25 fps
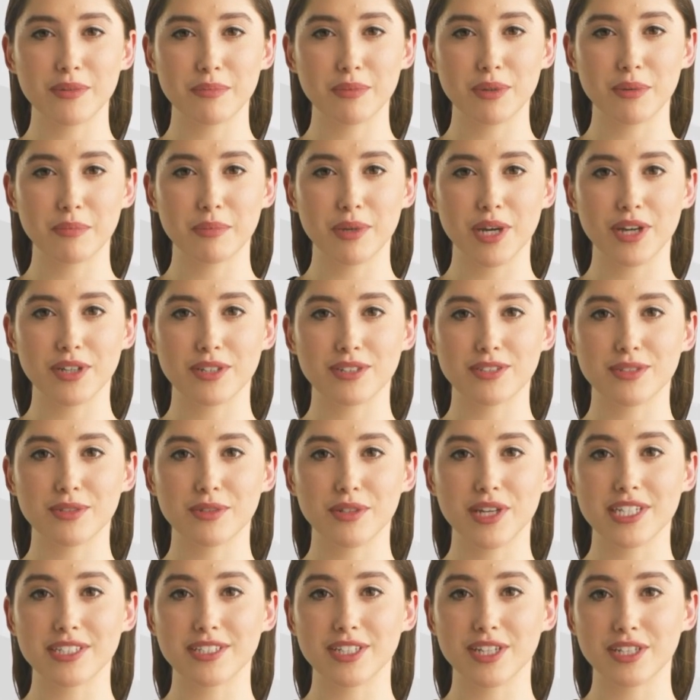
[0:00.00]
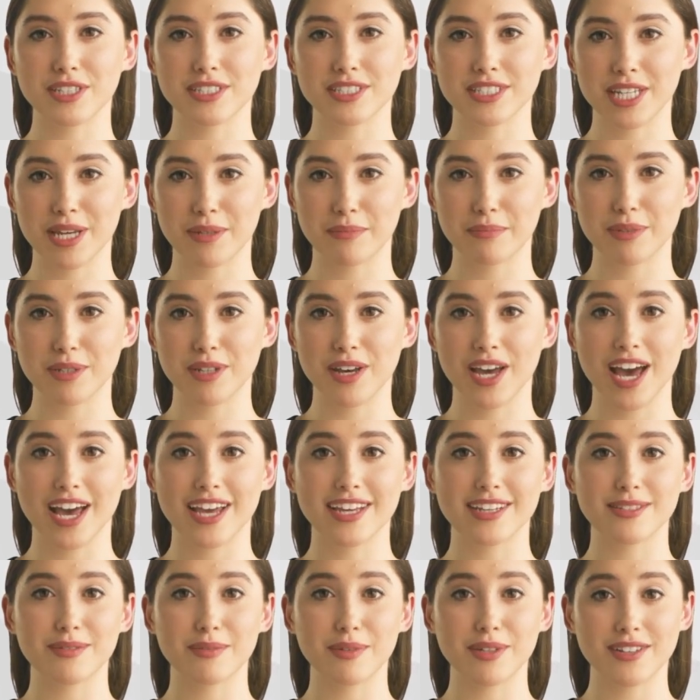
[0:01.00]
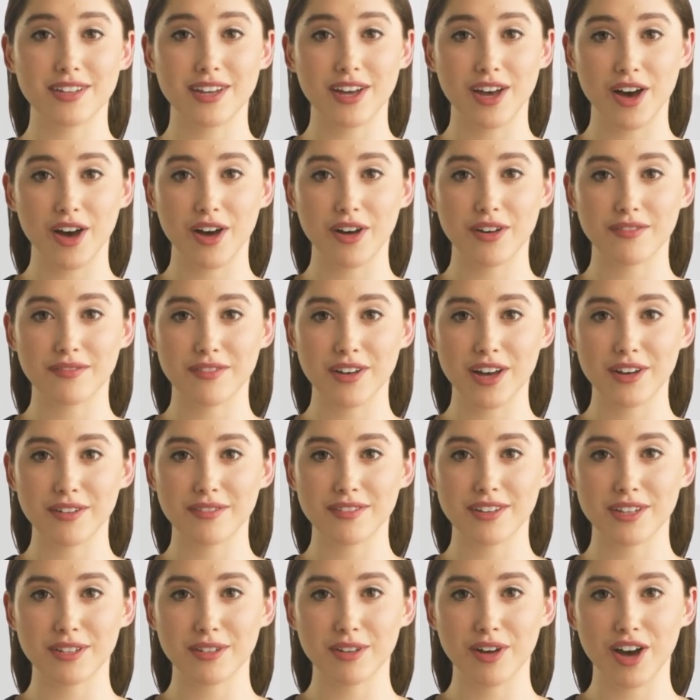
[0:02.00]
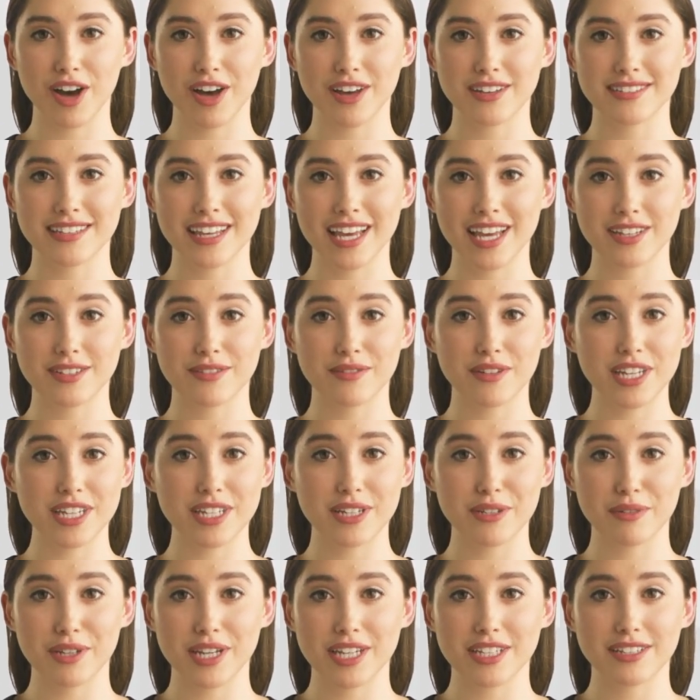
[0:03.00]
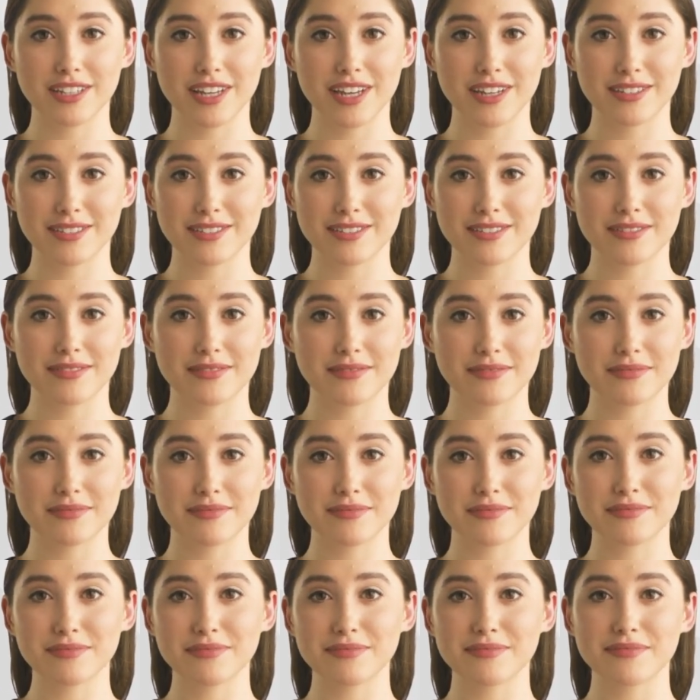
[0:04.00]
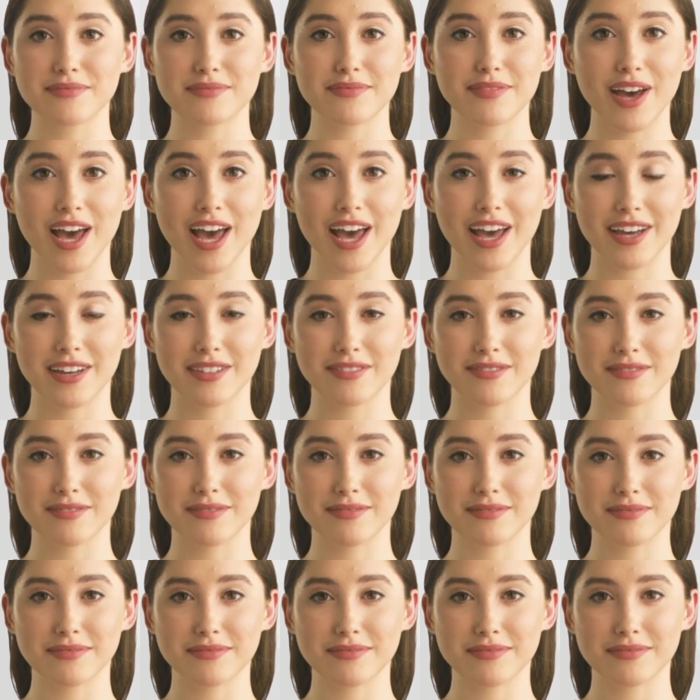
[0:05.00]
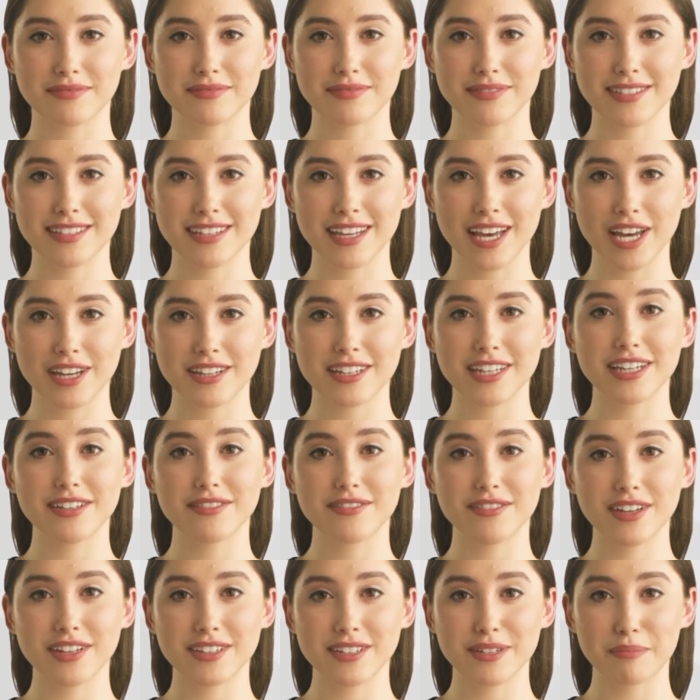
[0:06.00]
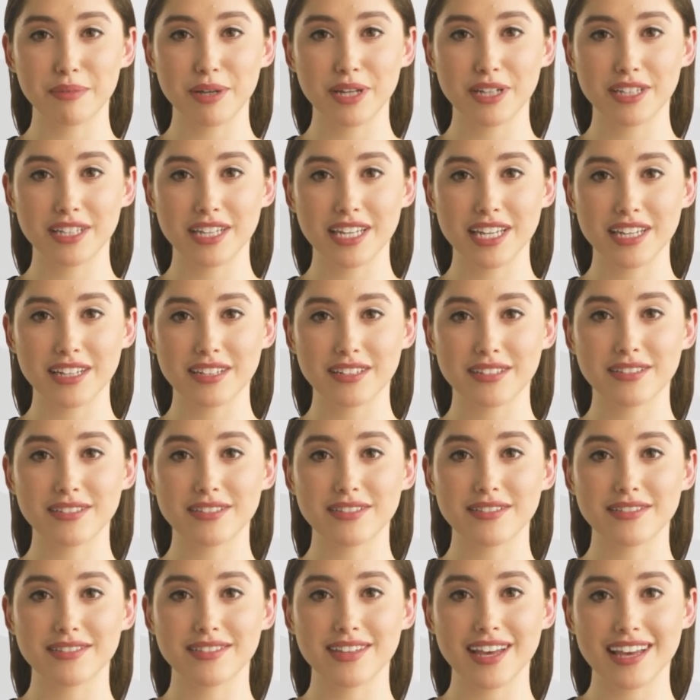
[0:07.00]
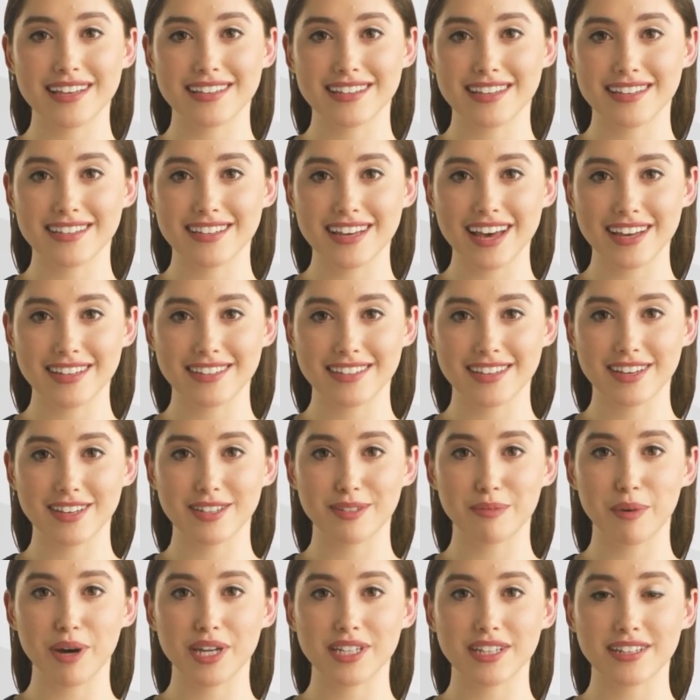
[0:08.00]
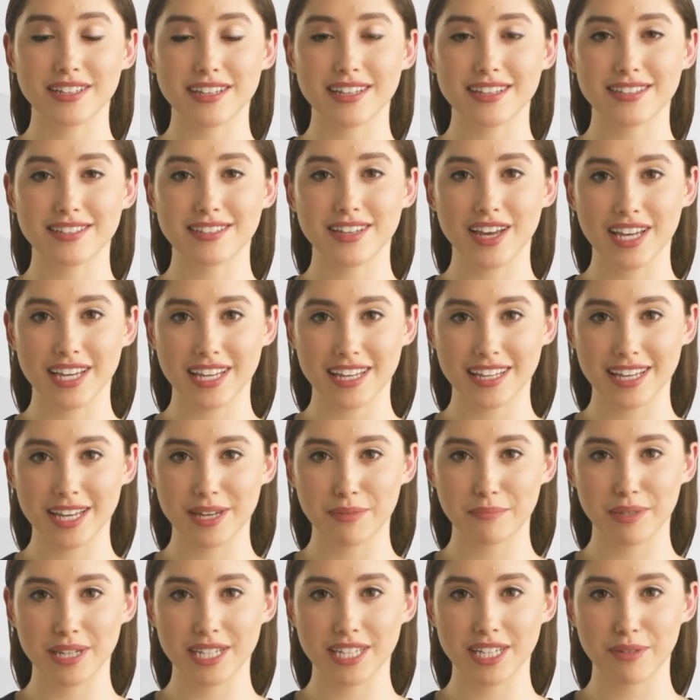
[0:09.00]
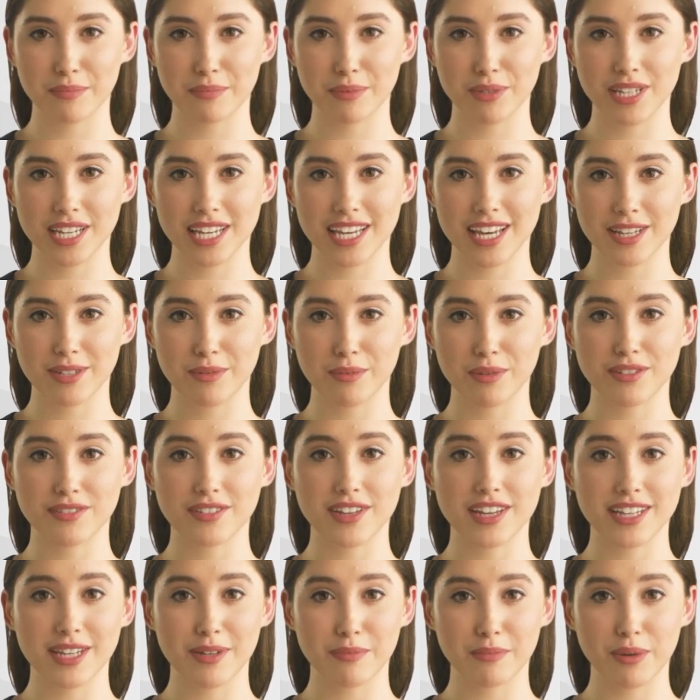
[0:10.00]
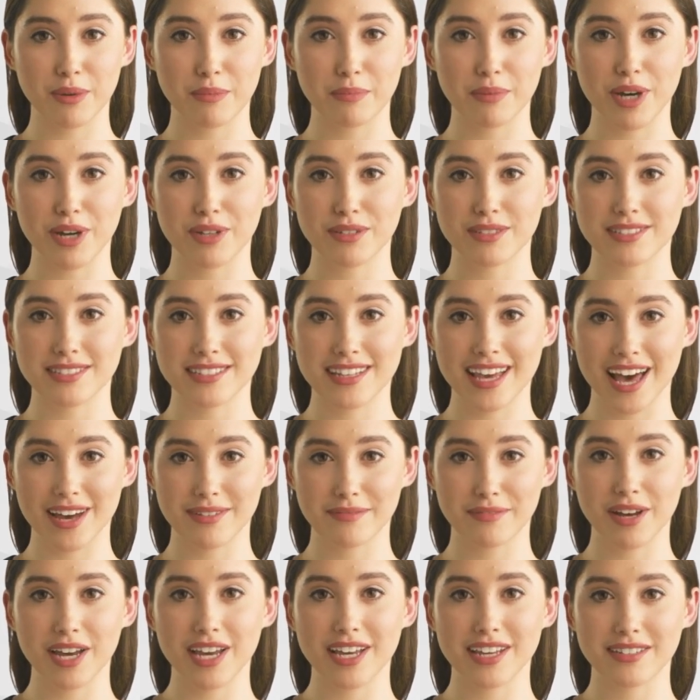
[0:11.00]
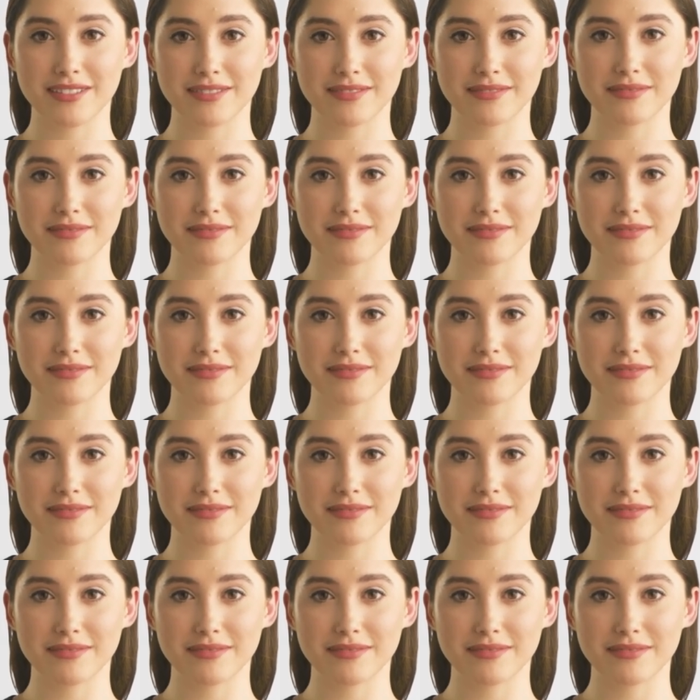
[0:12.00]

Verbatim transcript: proposed research complies with all relevant laws and regulations. 5. Schedule feasibility. This assesses whether the study can be completed within the proposed timeline.